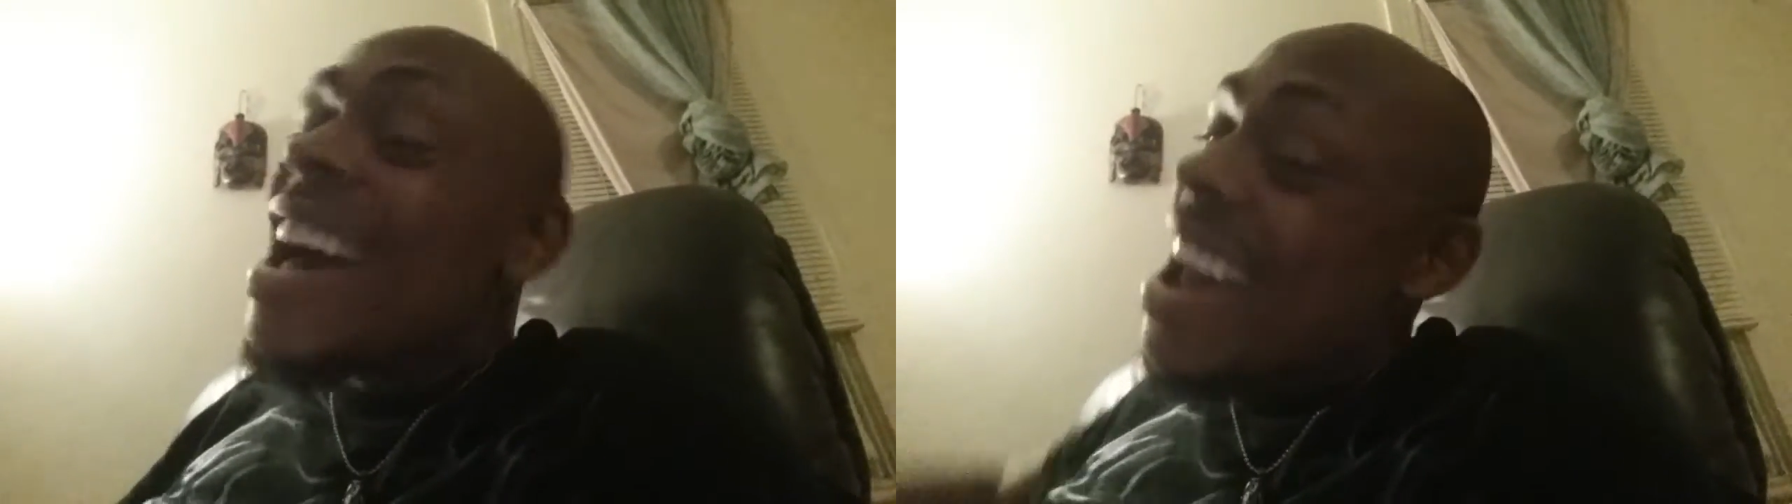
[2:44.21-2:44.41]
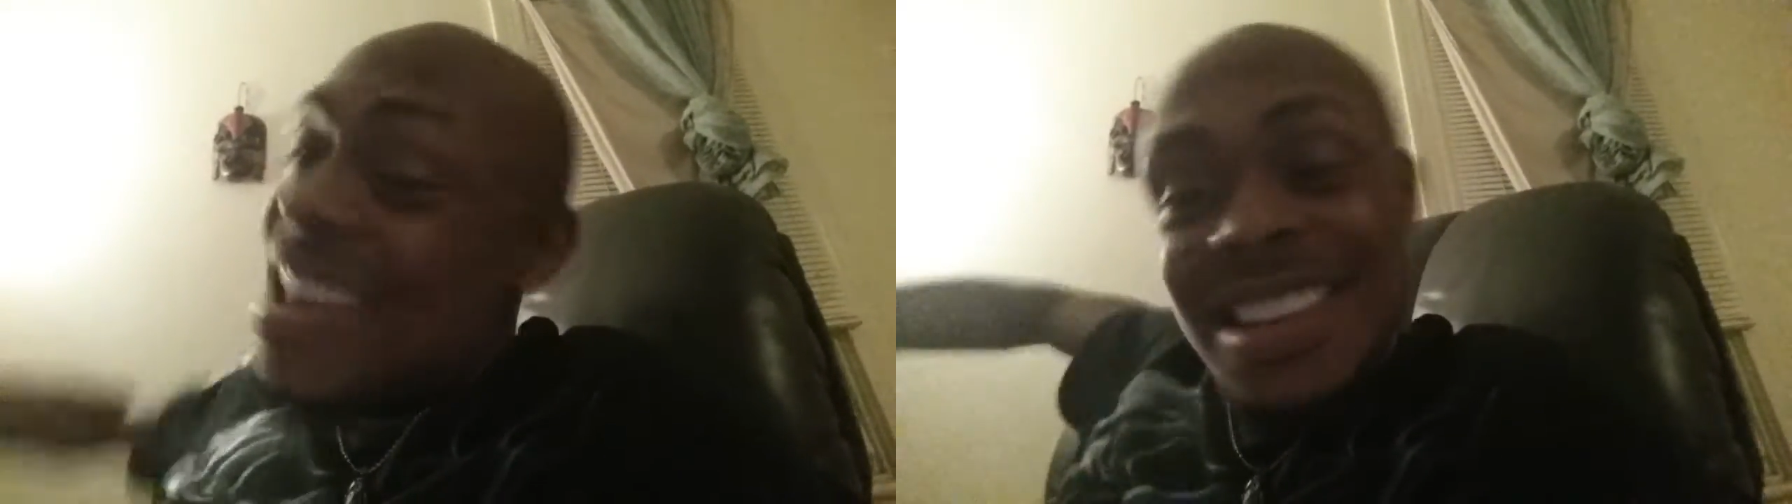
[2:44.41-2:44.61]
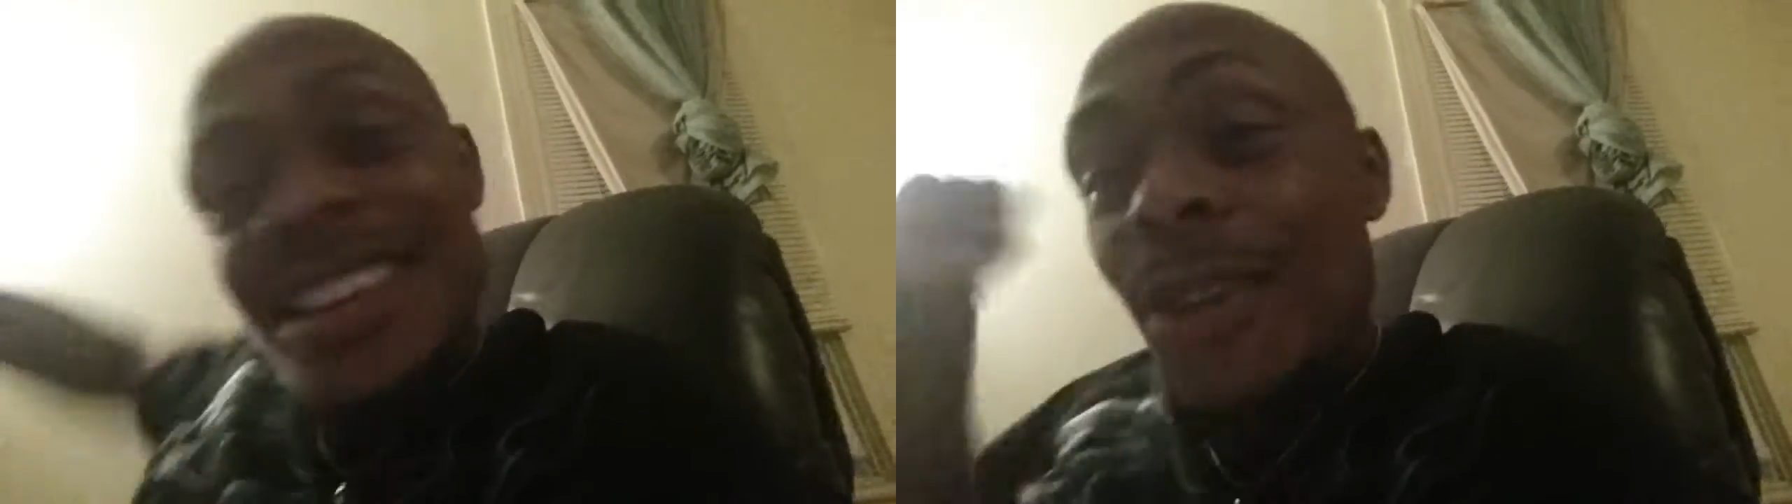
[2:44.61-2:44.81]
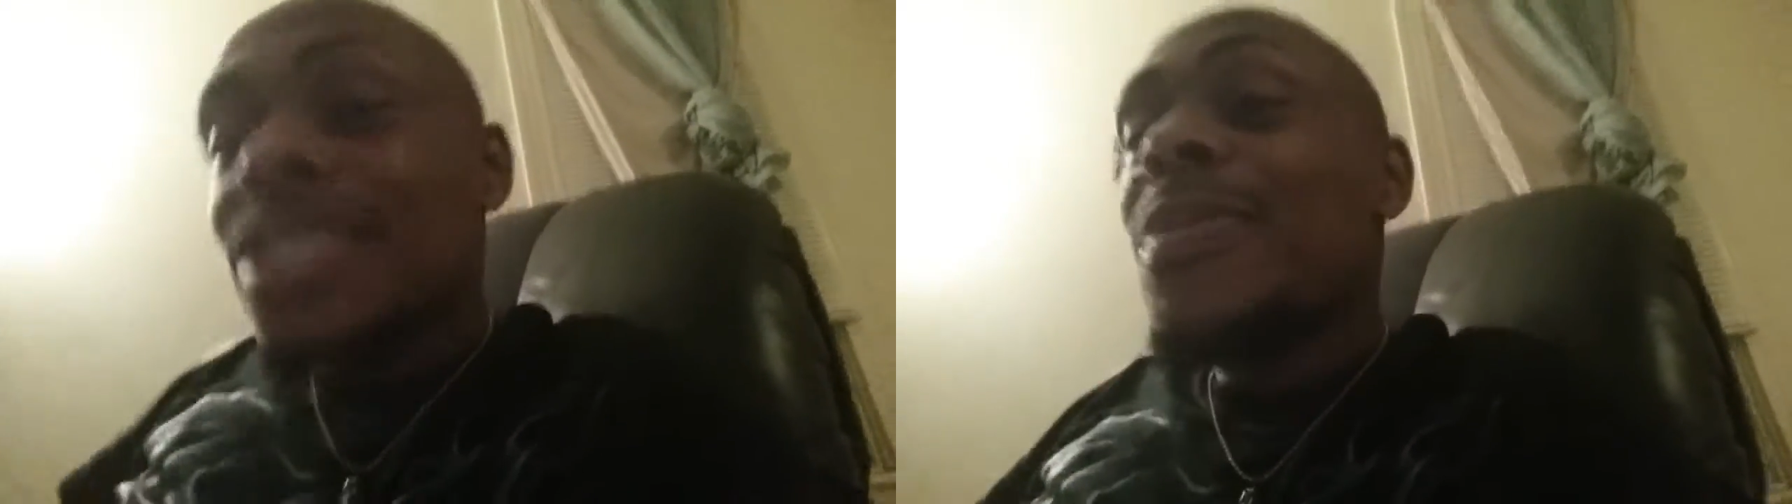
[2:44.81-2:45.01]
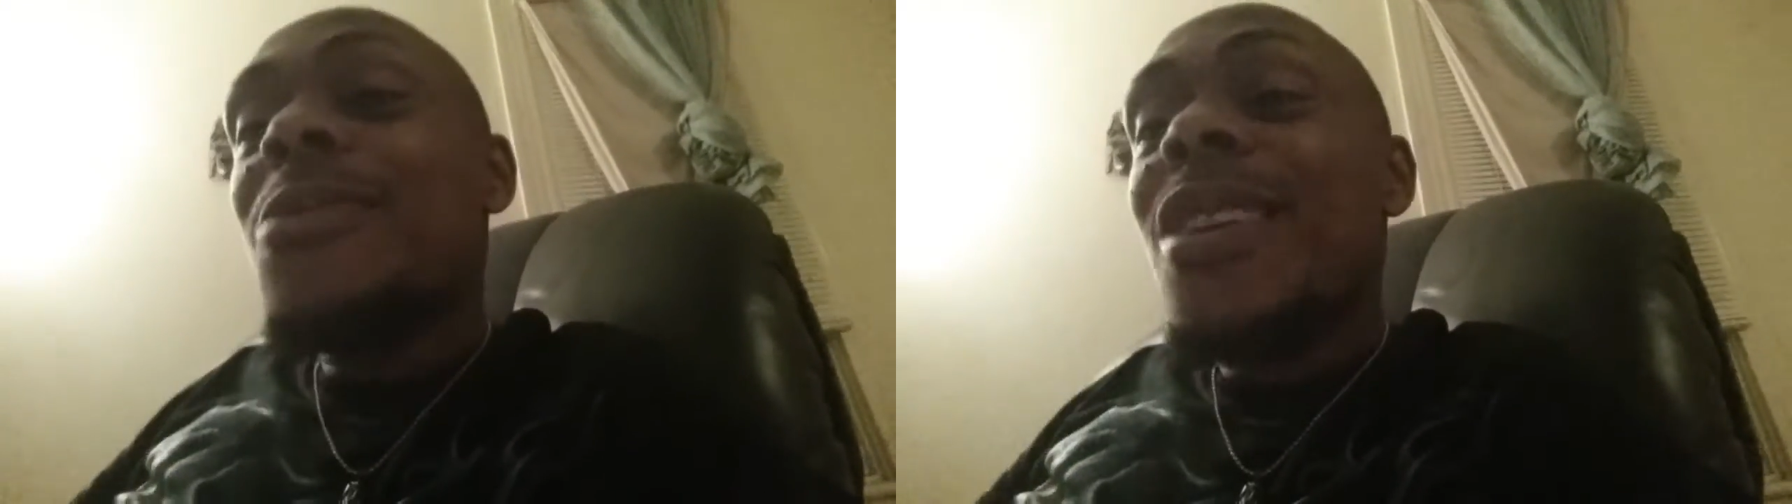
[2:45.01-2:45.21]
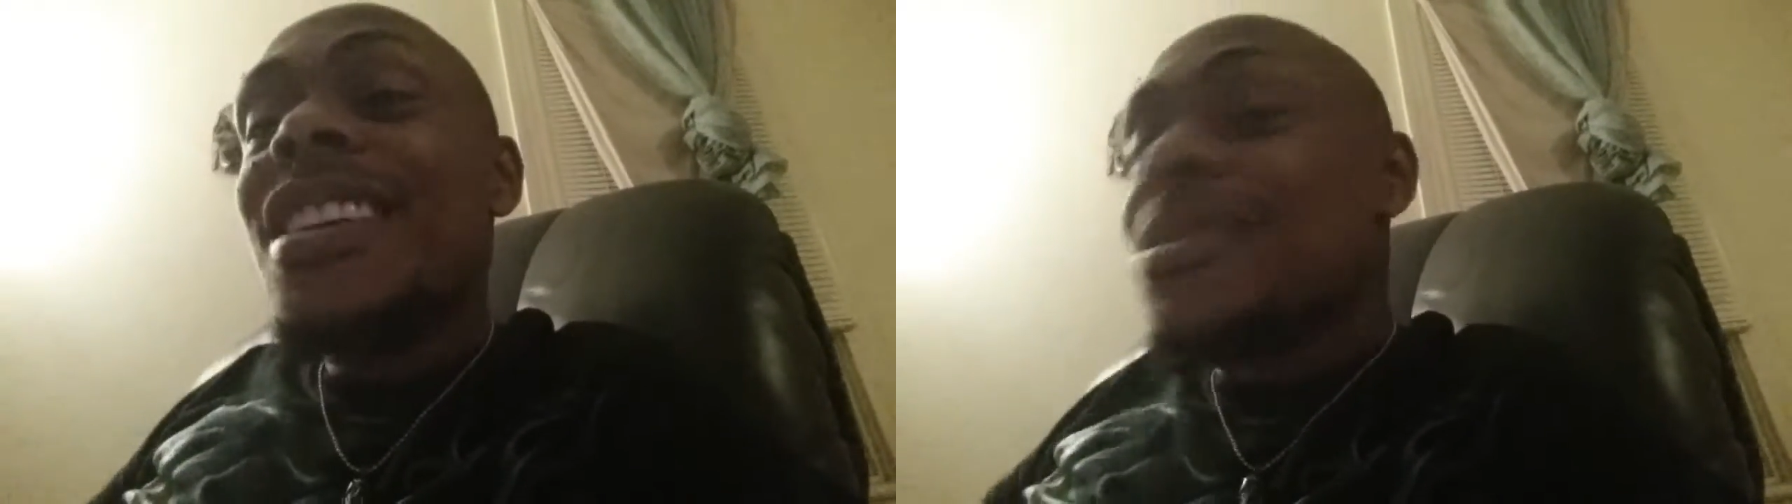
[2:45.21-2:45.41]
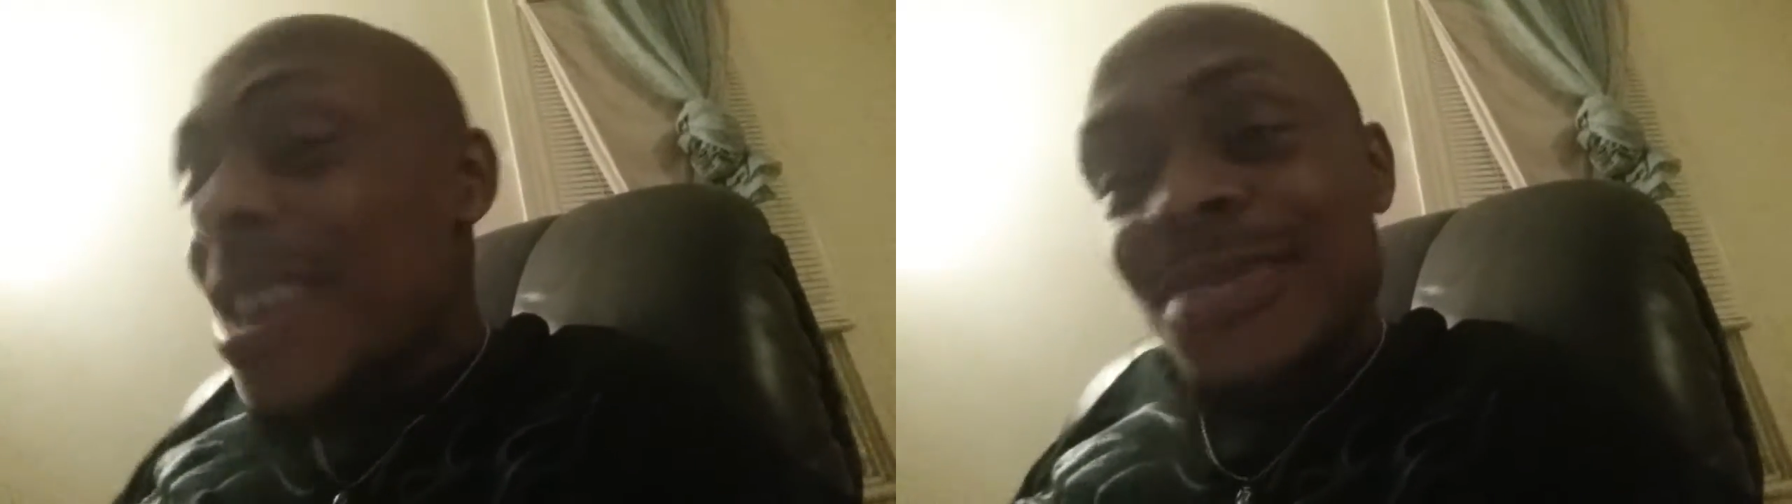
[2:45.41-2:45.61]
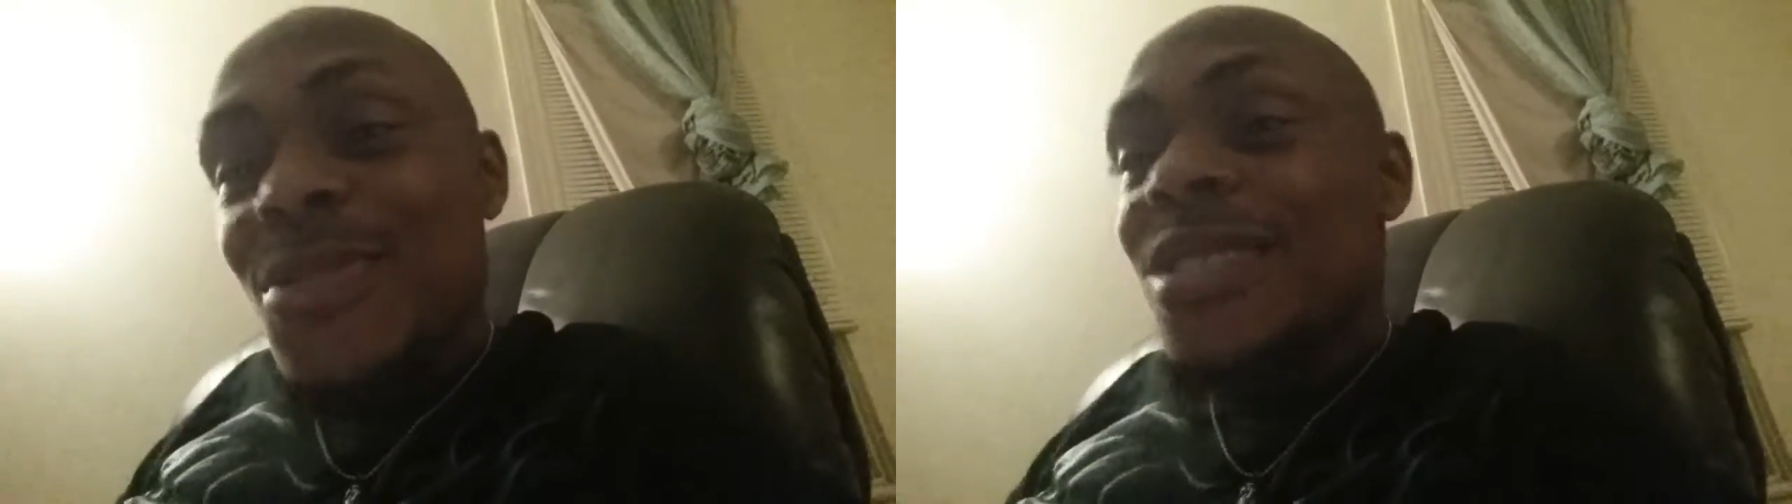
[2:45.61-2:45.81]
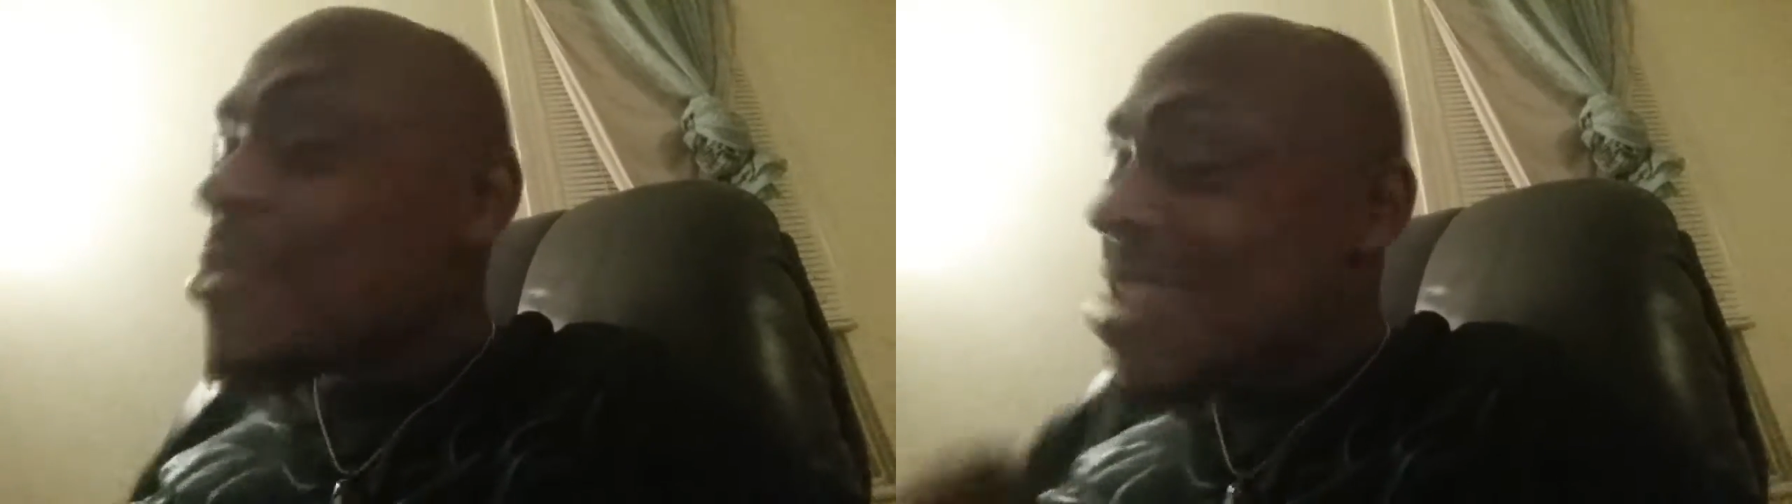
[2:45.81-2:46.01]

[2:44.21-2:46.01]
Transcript: and the ultimate one is which one?